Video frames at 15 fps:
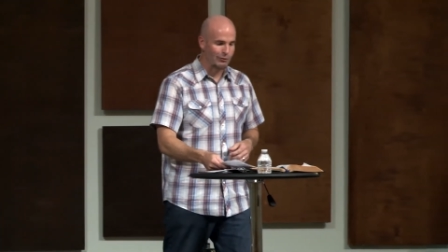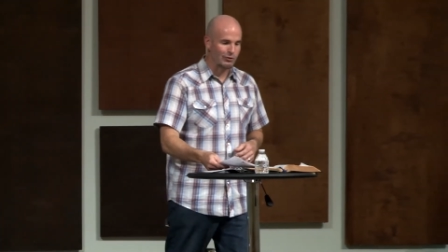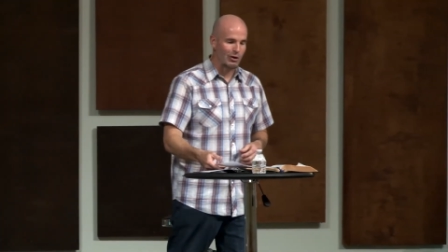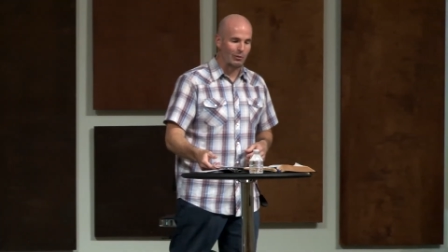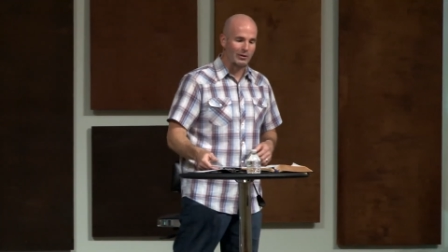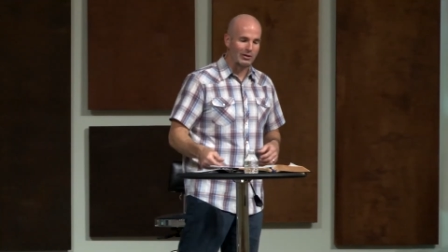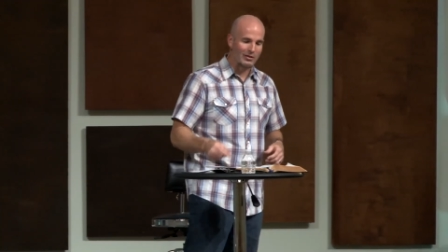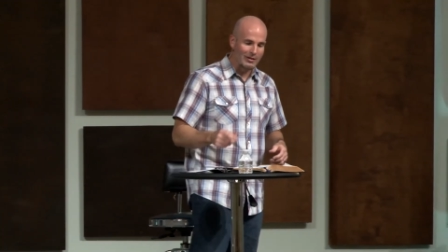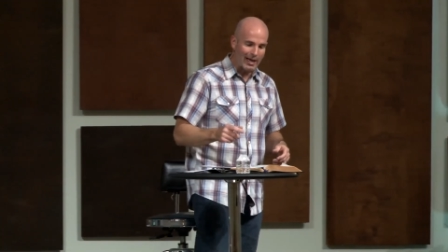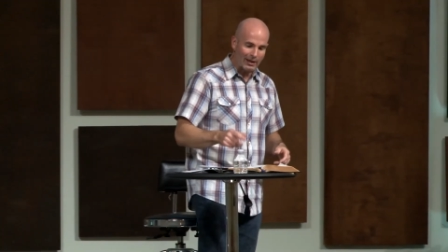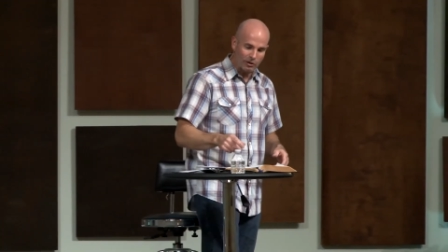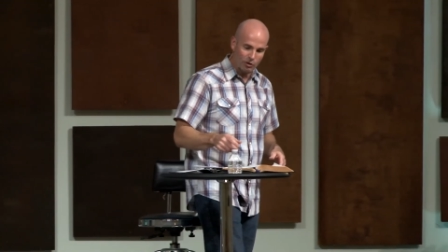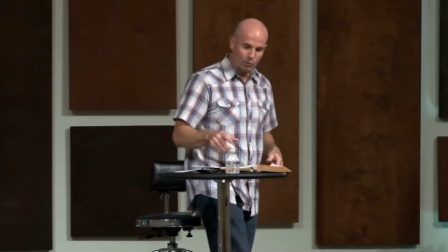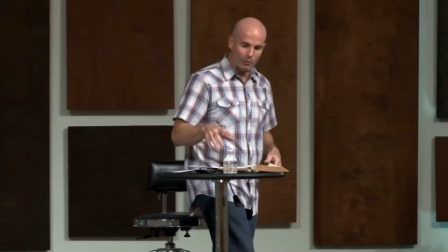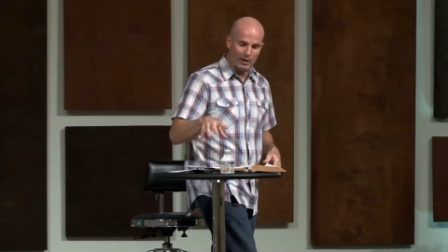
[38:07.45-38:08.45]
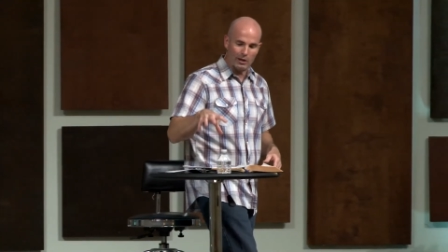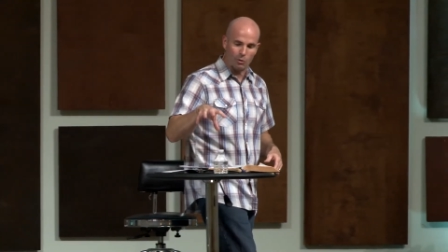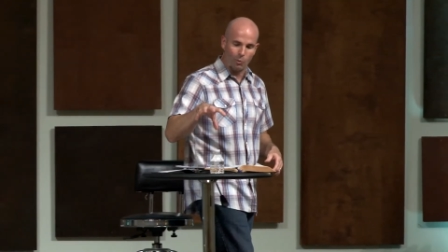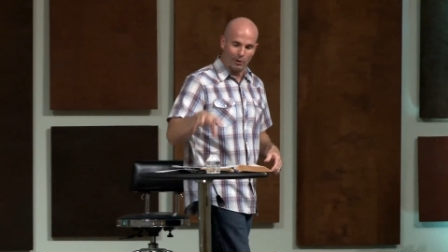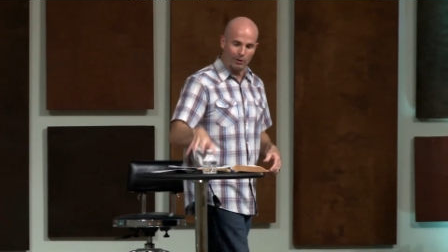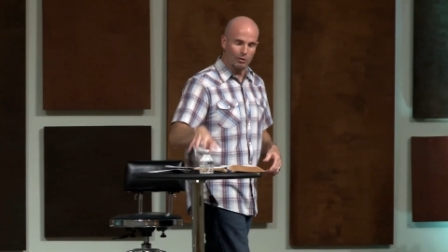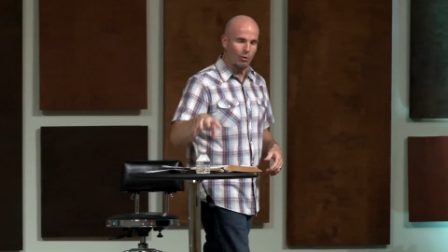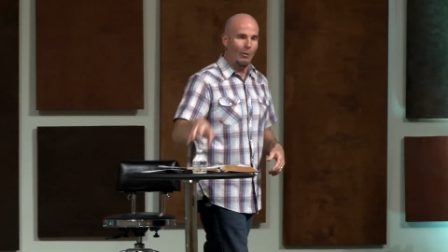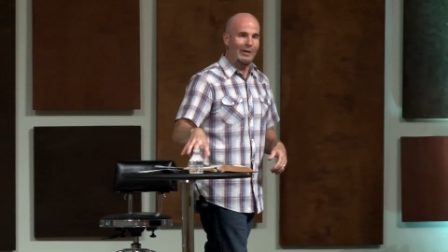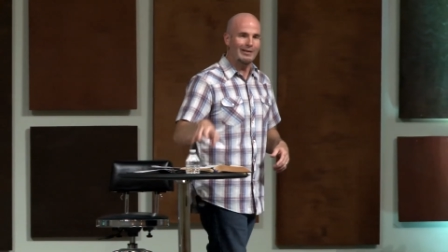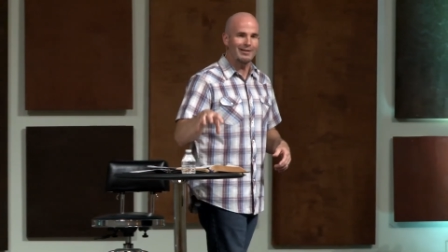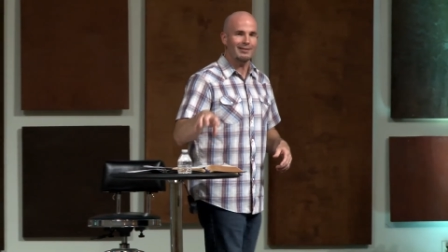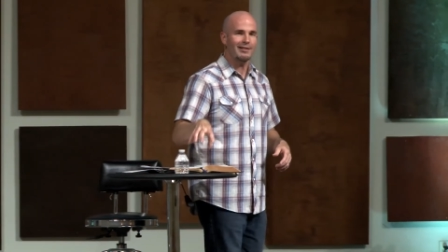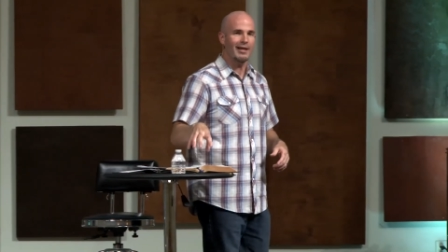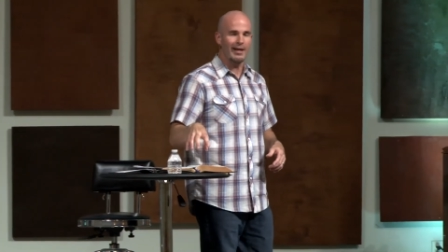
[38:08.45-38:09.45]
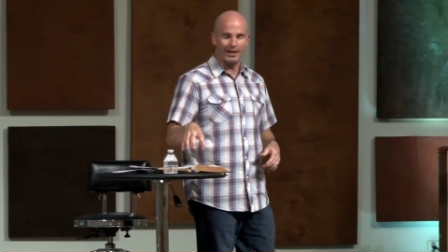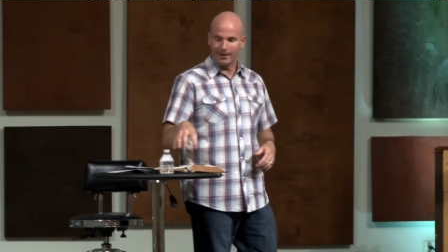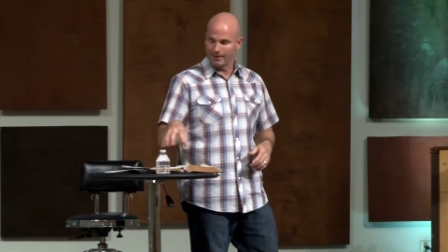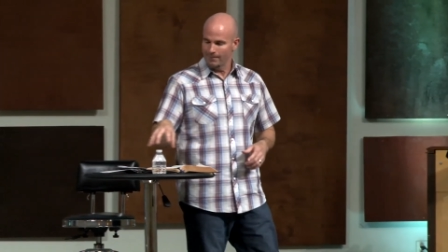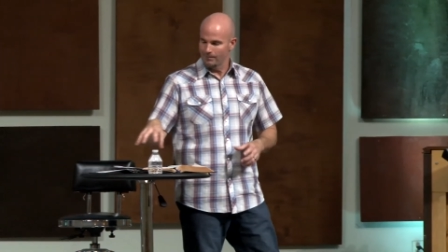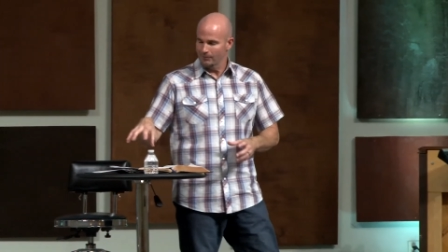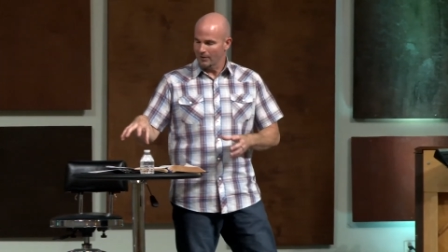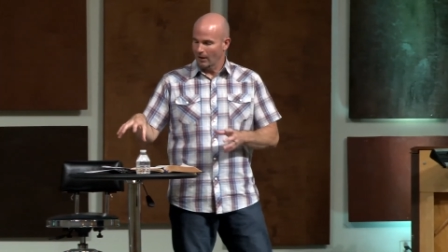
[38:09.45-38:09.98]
So, this next week, we're going to take